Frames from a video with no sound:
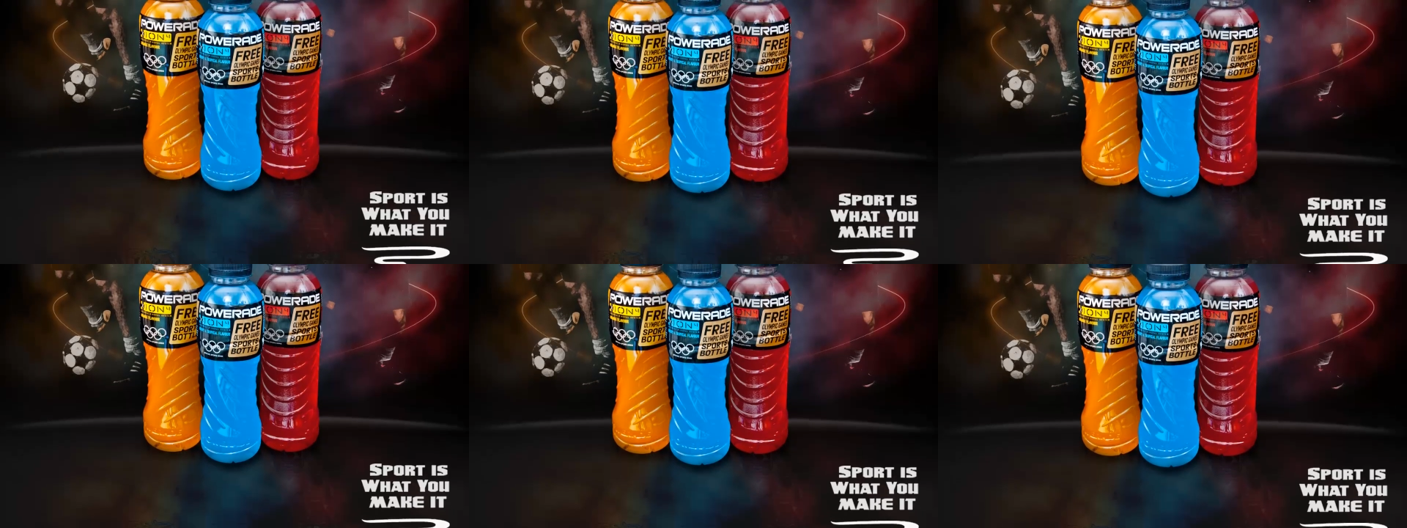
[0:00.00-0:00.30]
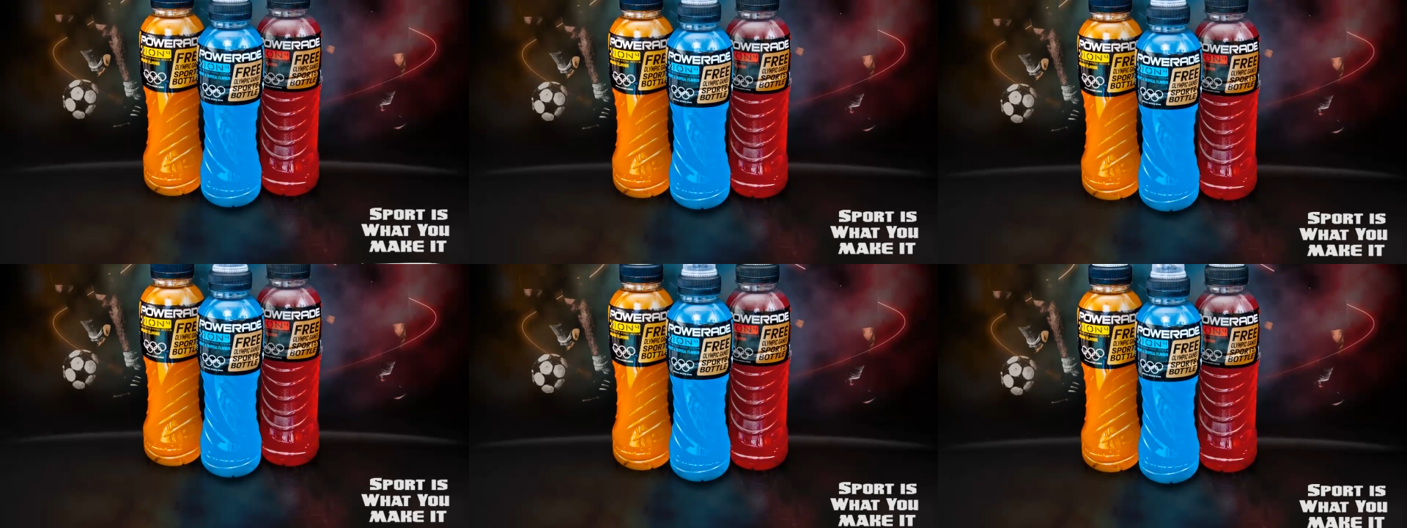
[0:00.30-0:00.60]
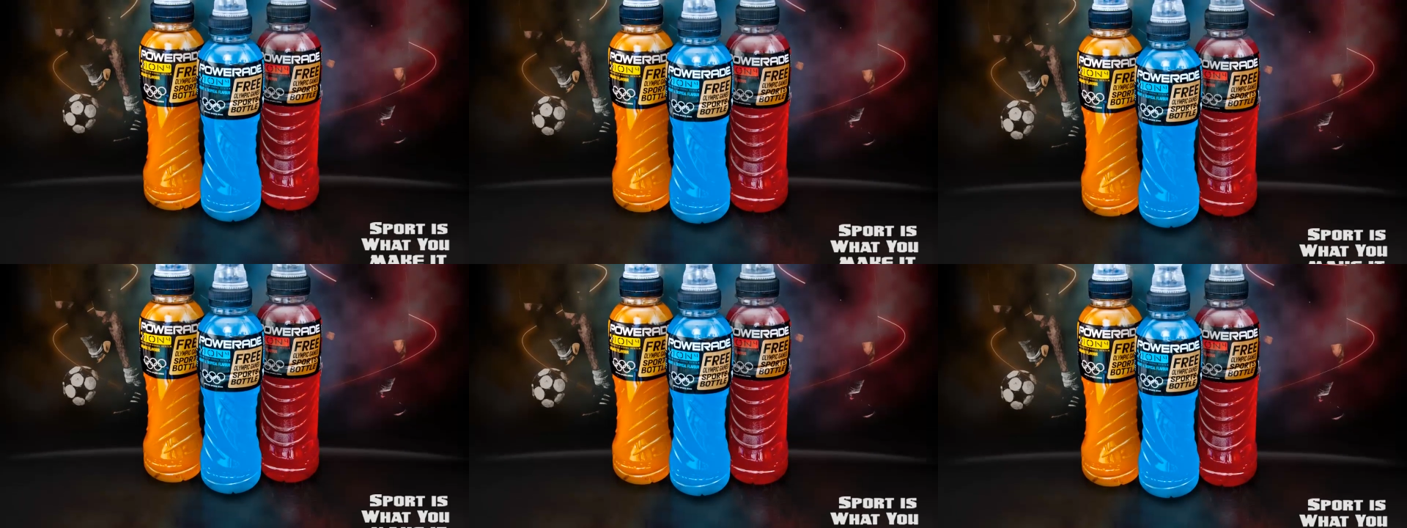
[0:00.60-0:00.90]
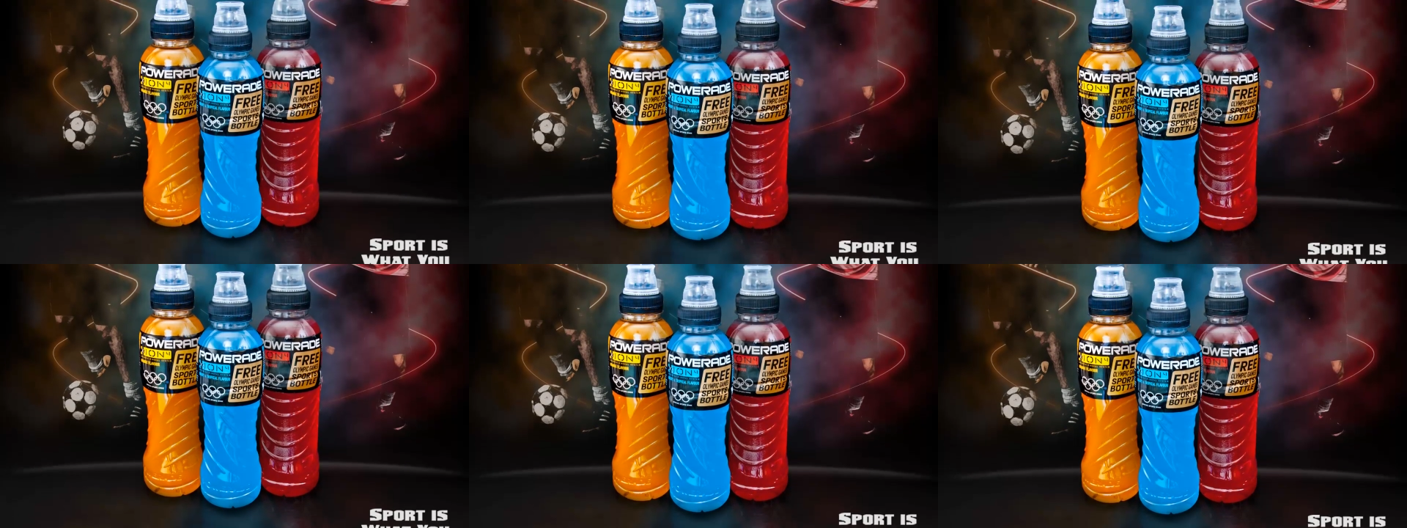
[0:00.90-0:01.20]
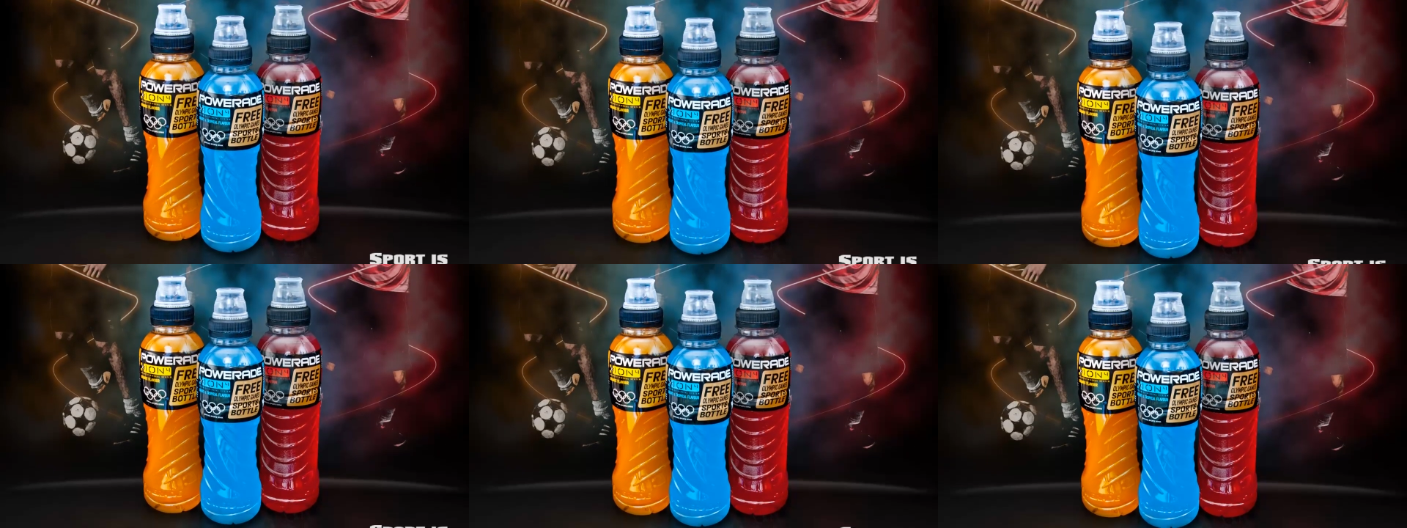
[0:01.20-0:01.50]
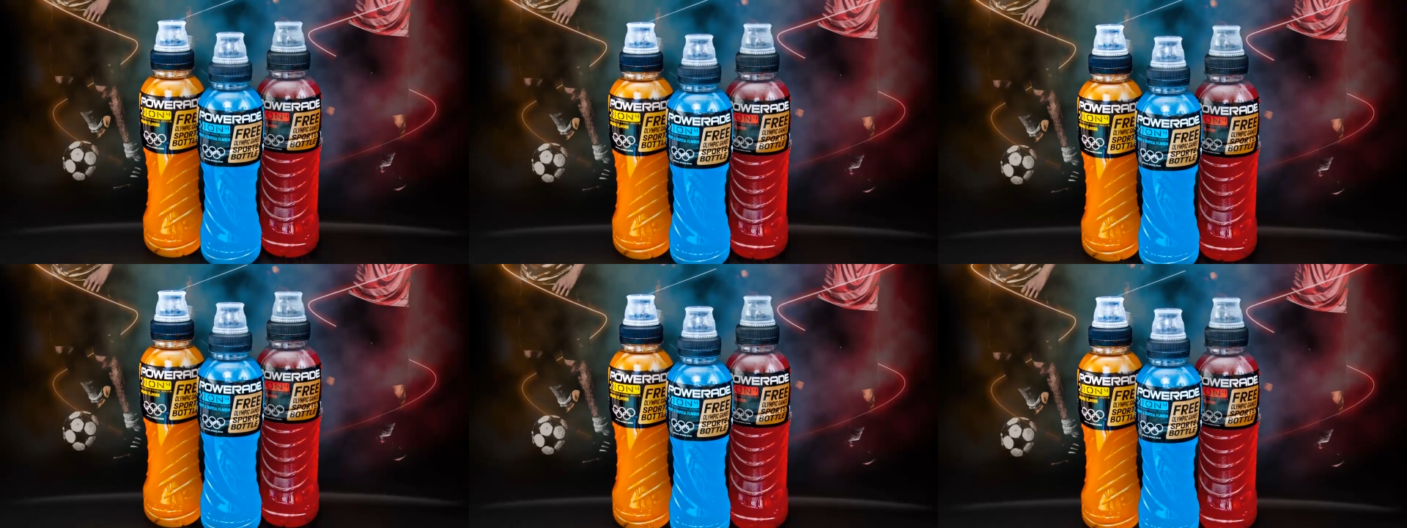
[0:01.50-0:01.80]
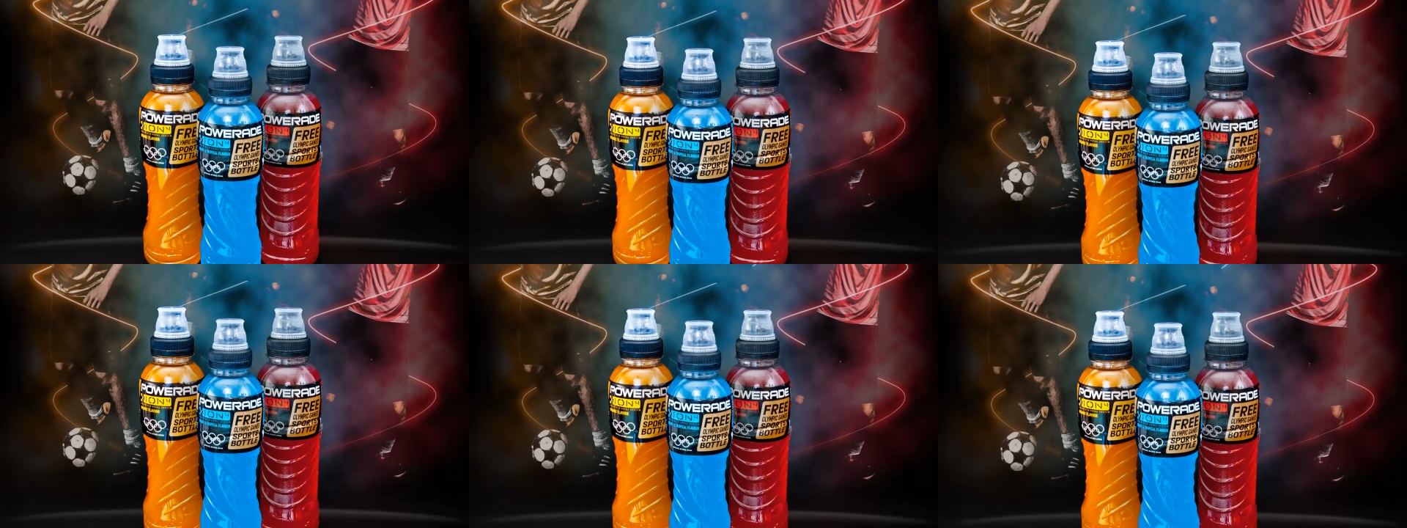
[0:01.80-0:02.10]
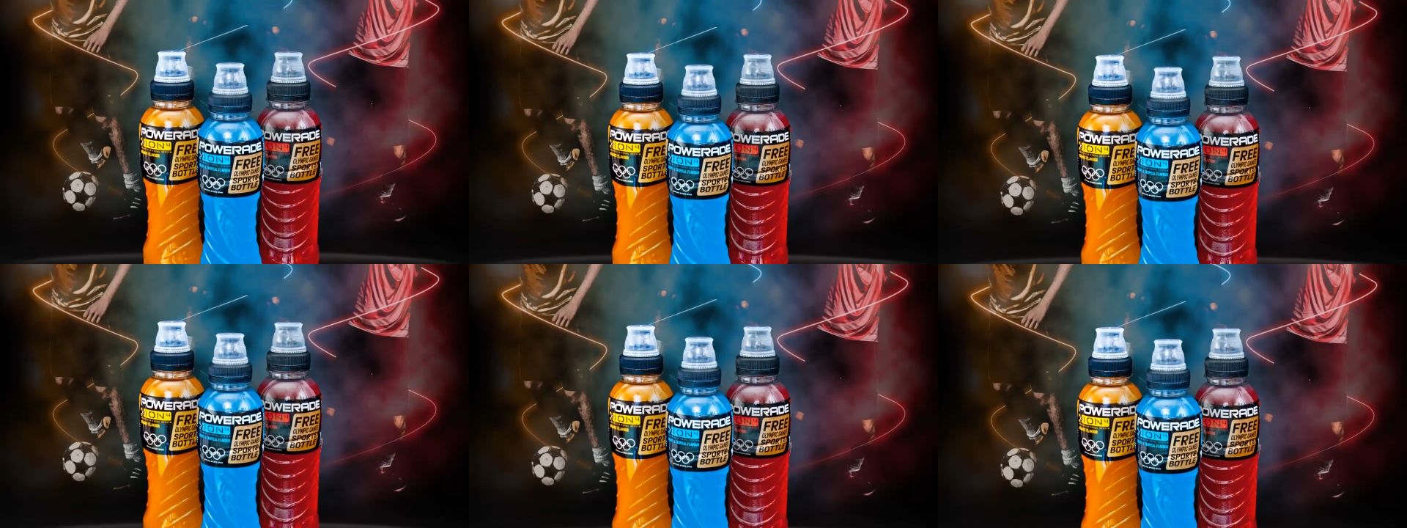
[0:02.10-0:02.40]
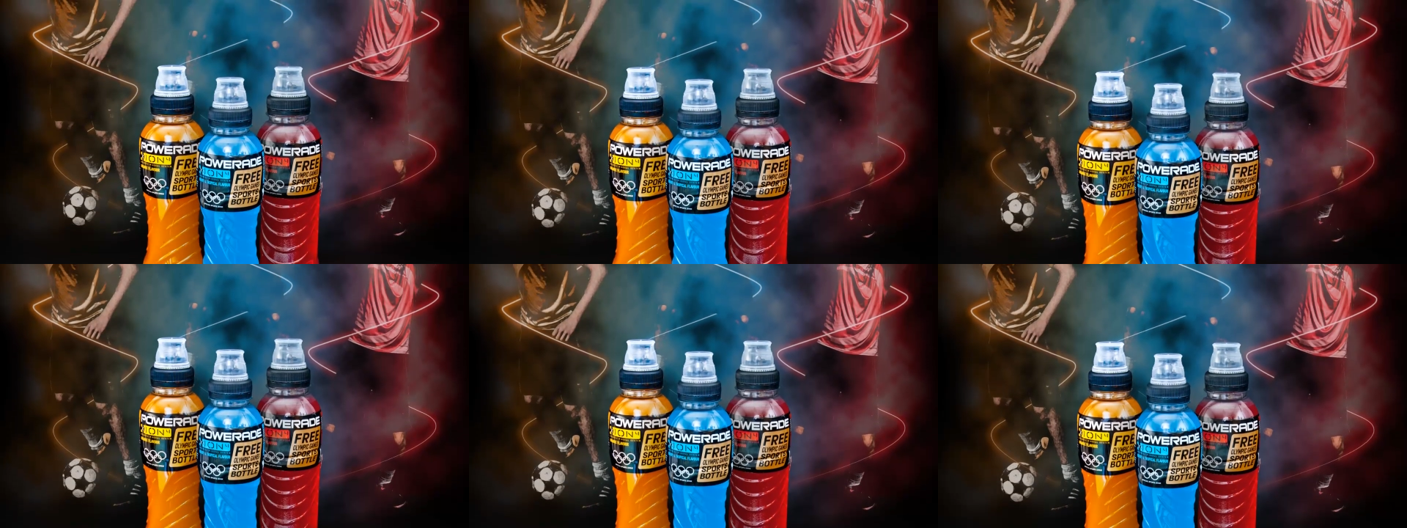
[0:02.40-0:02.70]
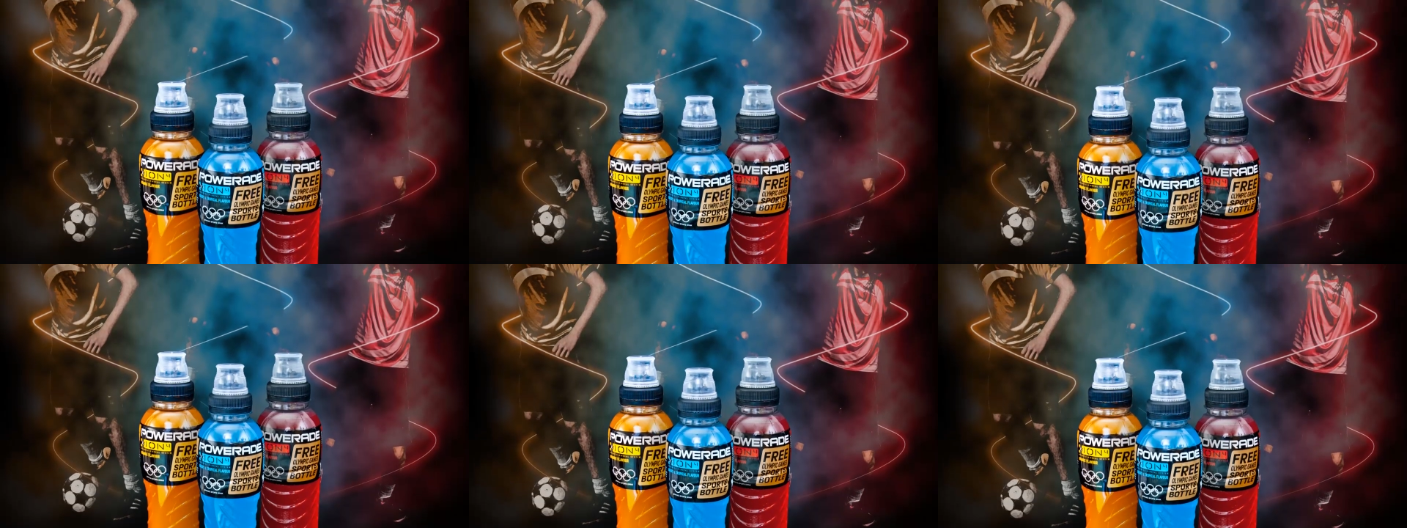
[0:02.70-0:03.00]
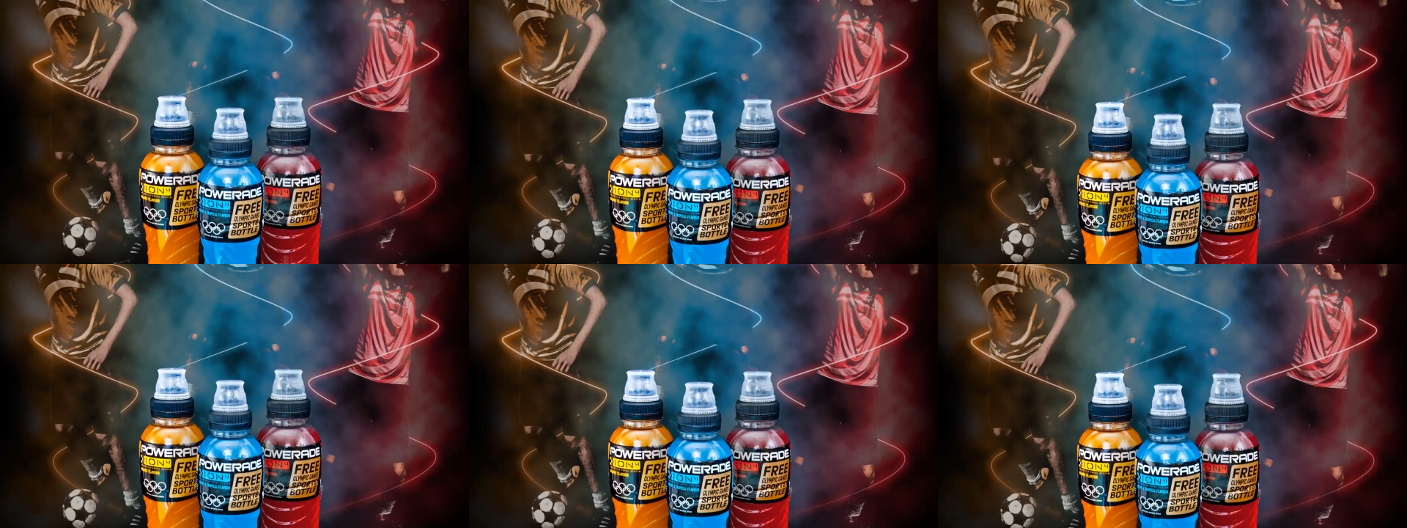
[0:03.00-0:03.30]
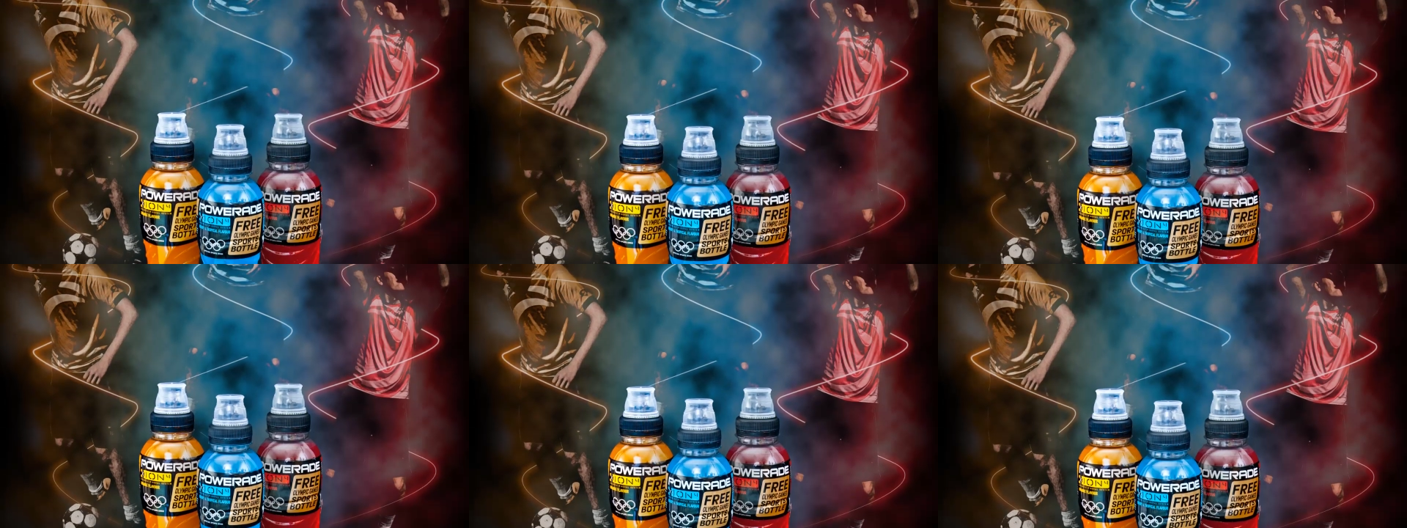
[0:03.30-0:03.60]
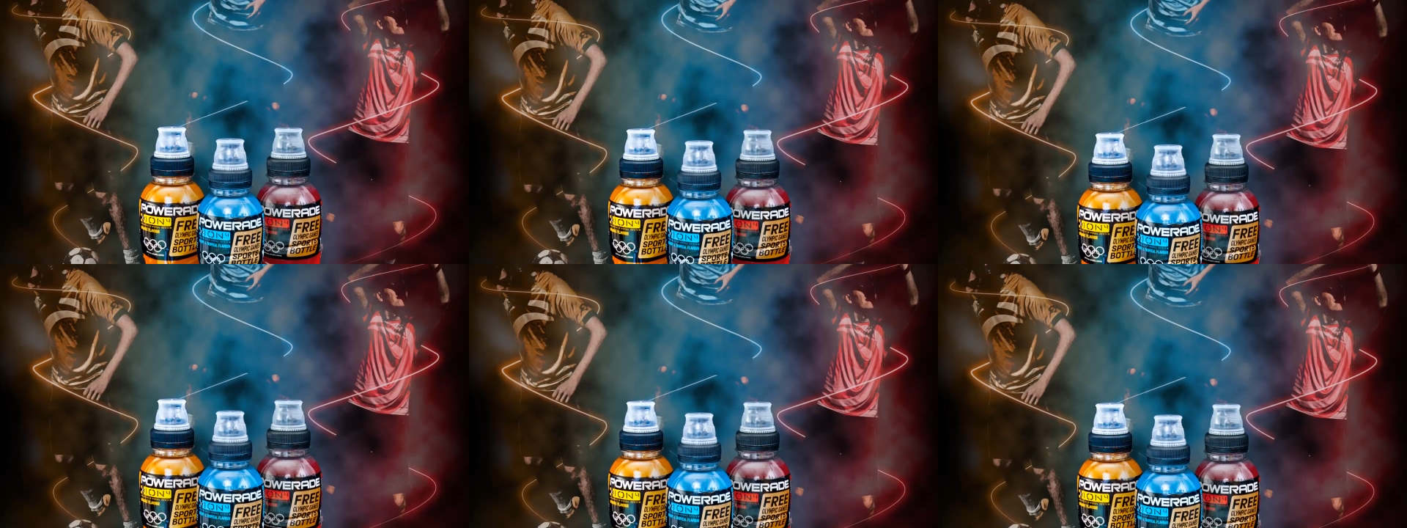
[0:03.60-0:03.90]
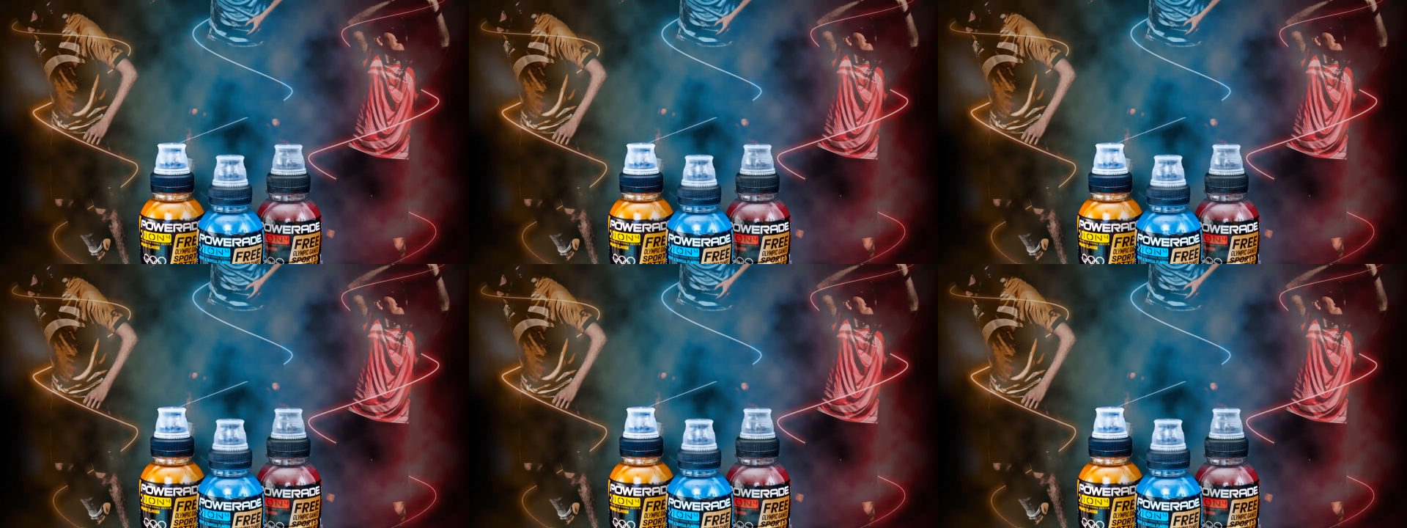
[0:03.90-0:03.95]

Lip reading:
Nobody's mouth can be seen.